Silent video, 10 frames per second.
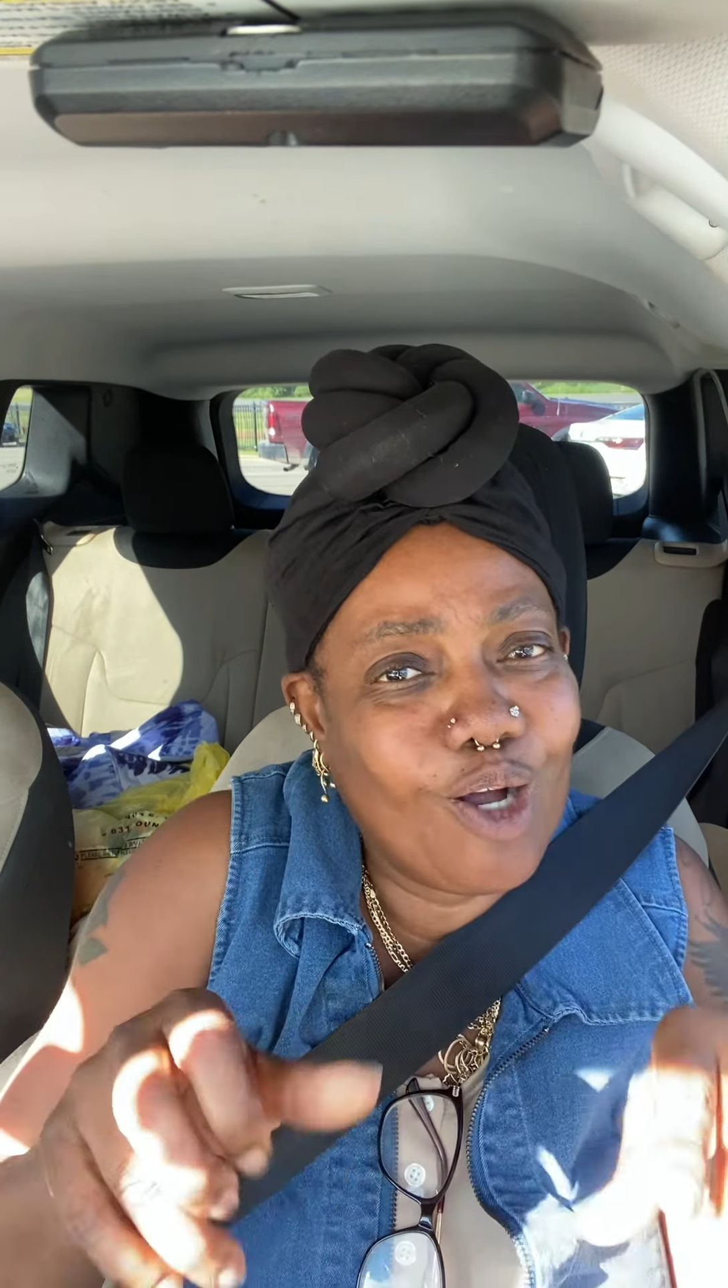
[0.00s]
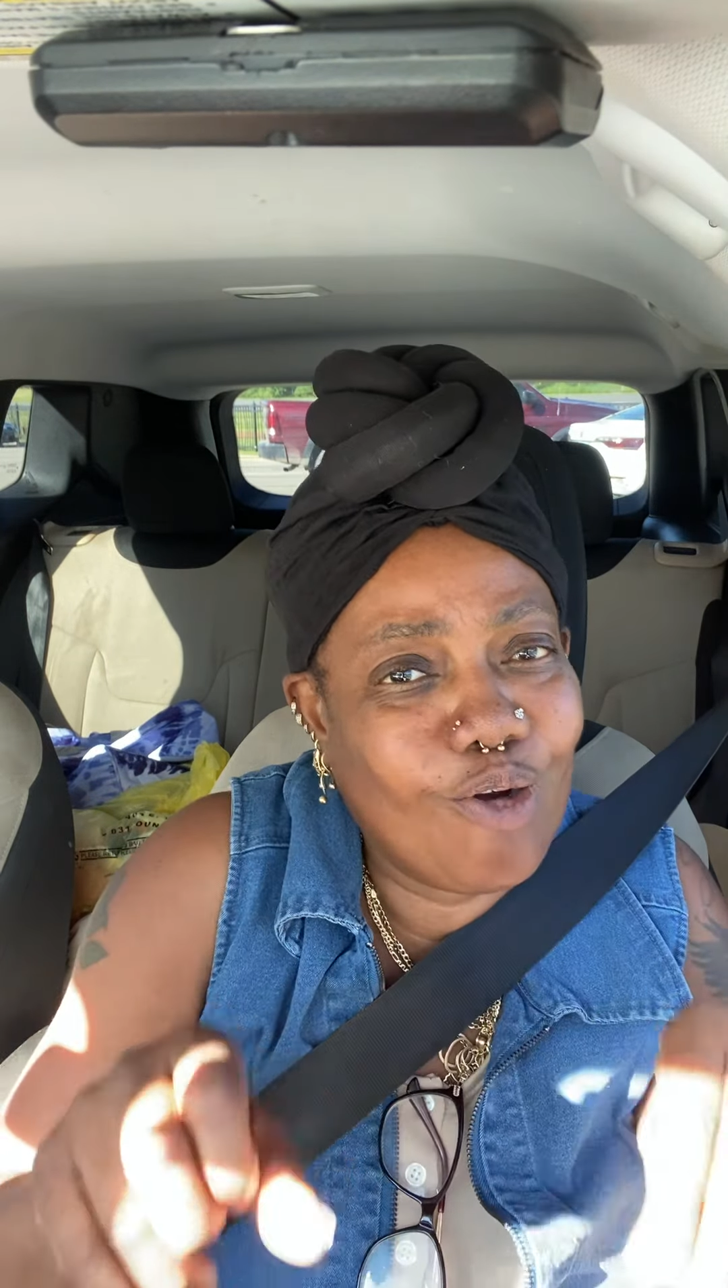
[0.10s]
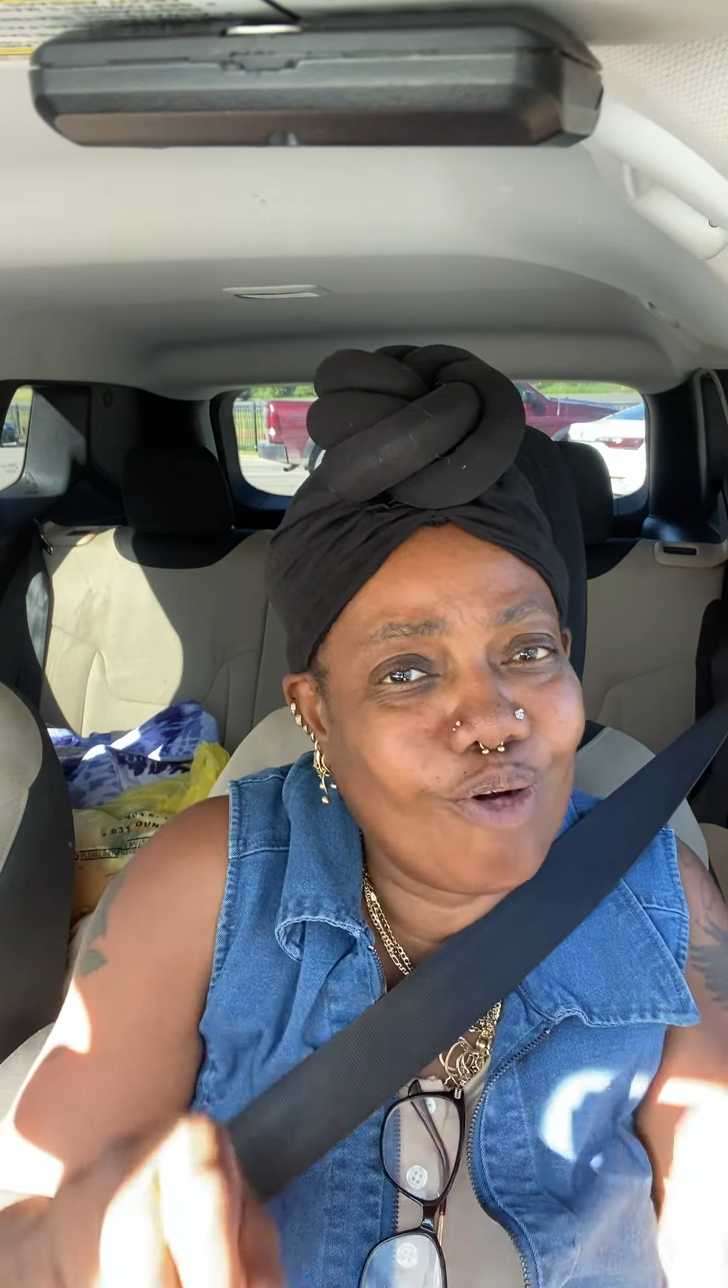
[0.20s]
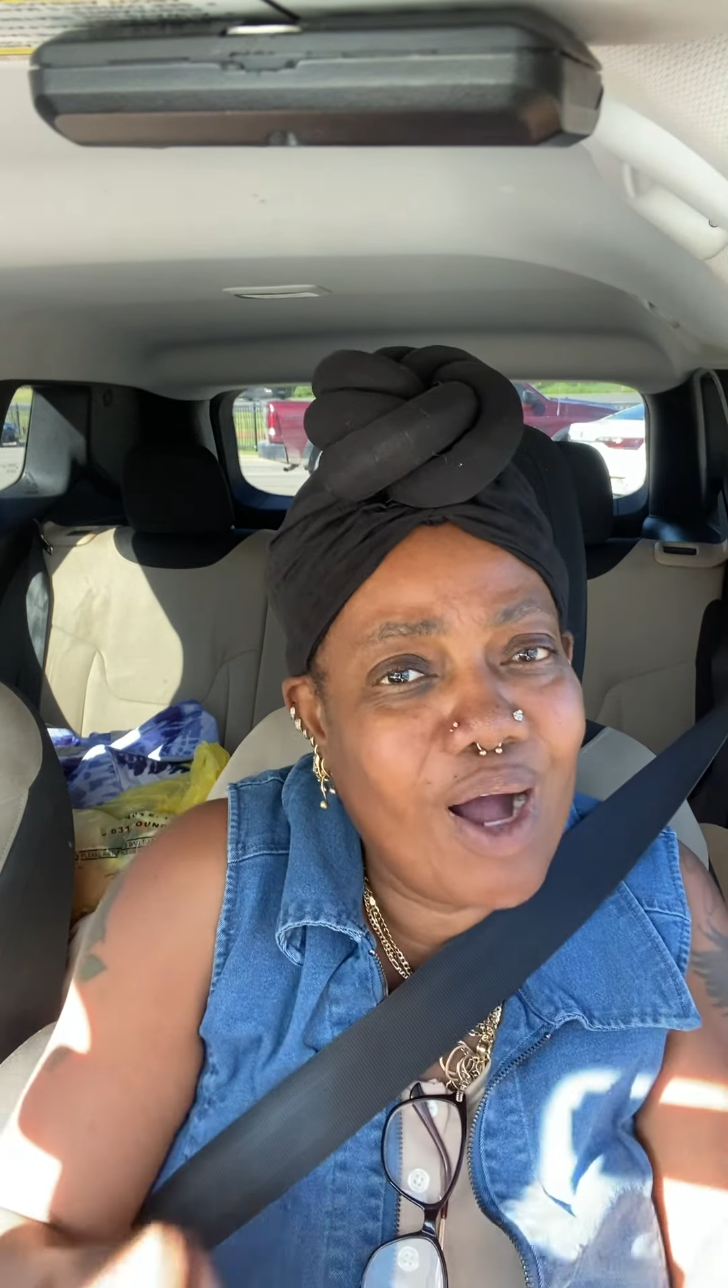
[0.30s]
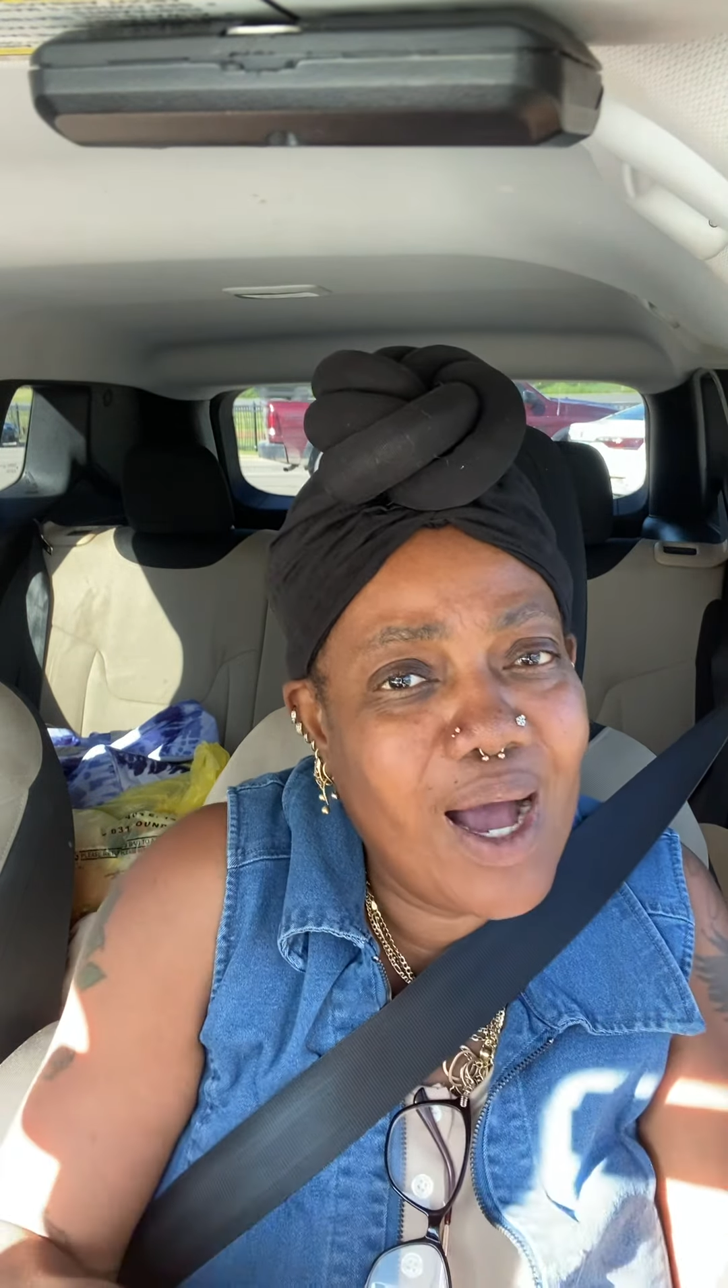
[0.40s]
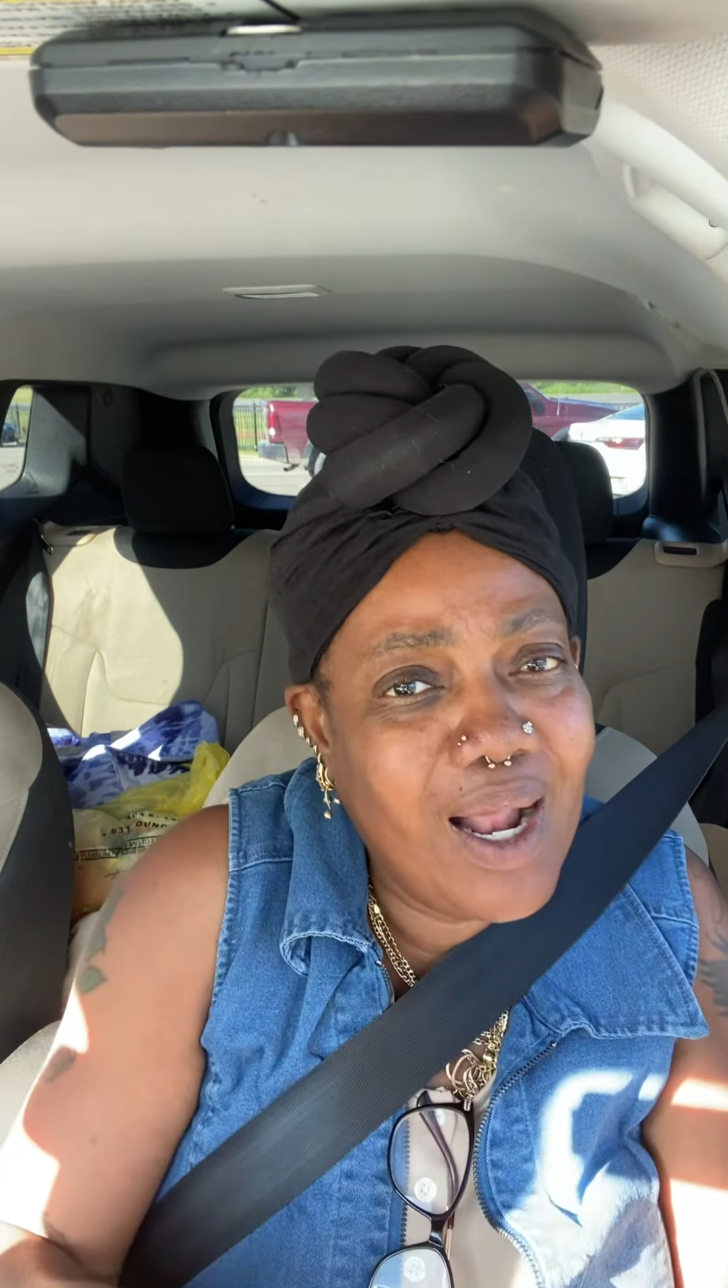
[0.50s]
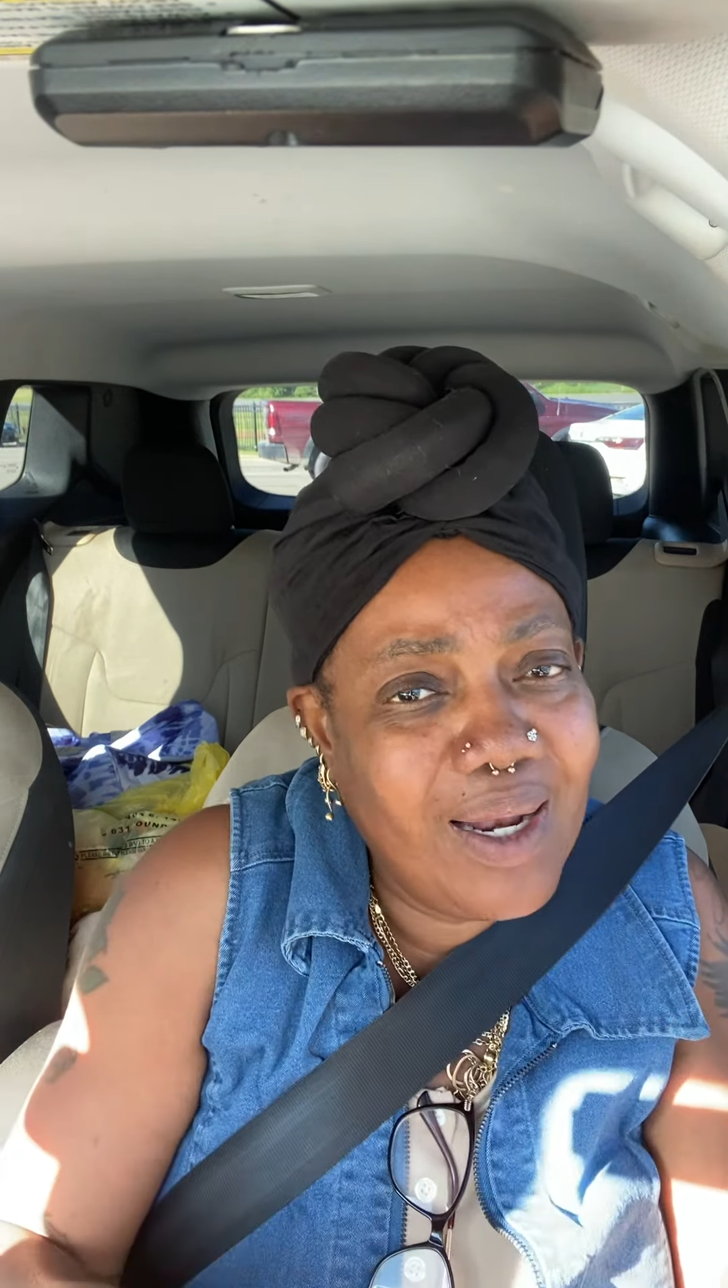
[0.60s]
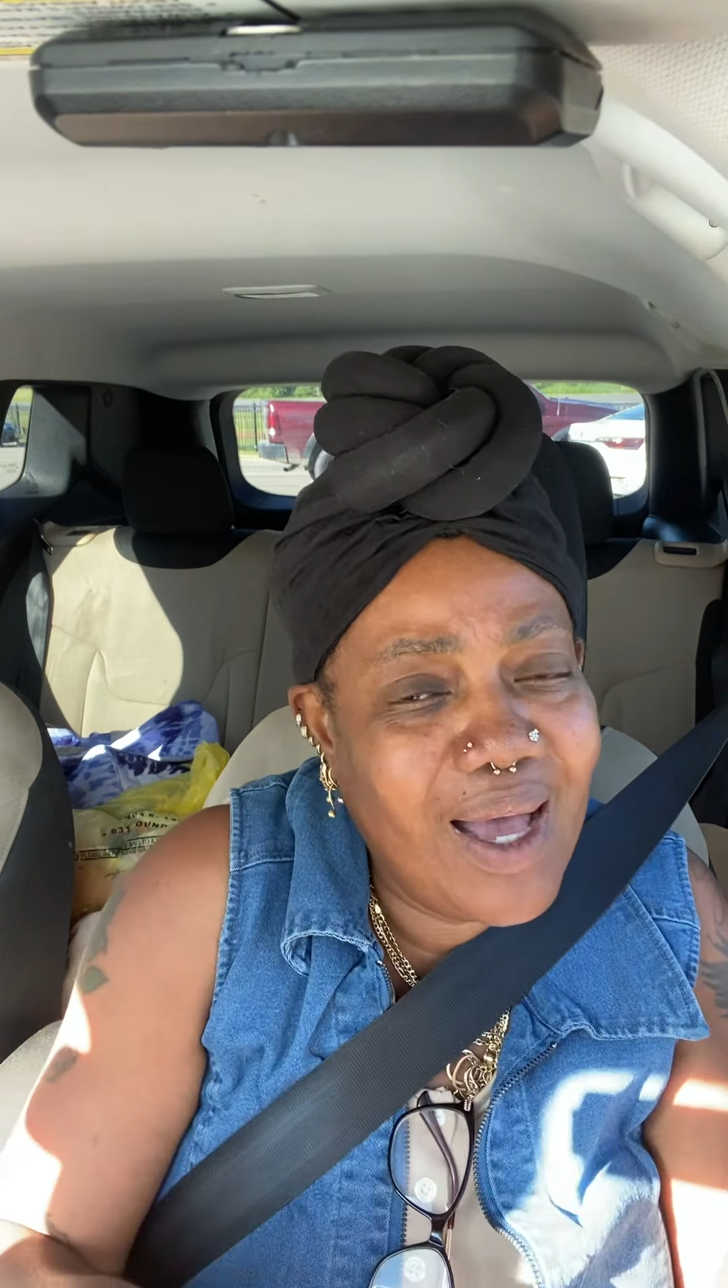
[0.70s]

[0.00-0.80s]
crawl